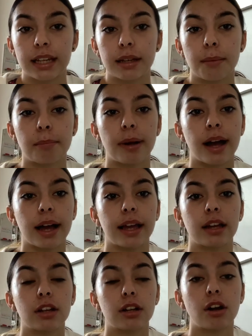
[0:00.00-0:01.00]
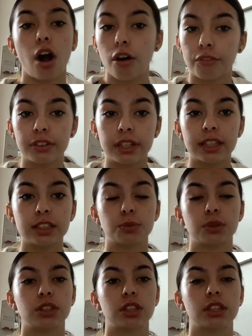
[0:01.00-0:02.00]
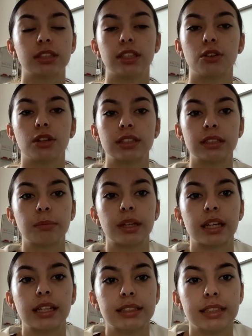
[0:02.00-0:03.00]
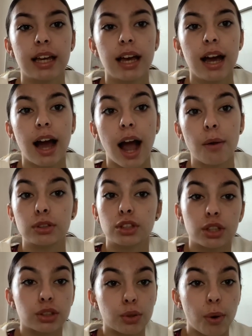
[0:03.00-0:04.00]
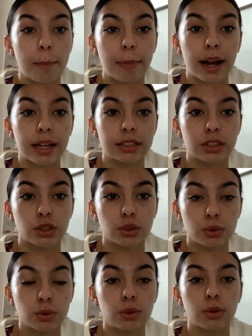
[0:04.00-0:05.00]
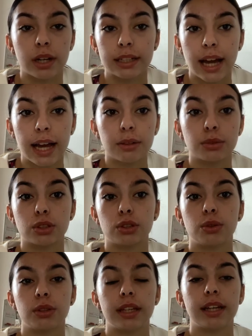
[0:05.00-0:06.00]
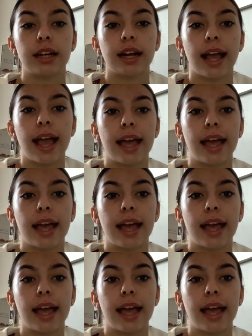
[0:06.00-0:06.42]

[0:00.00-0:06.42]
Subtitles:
my confidence was just decreasing because I was started to going back into school, grade 9, it was a new year,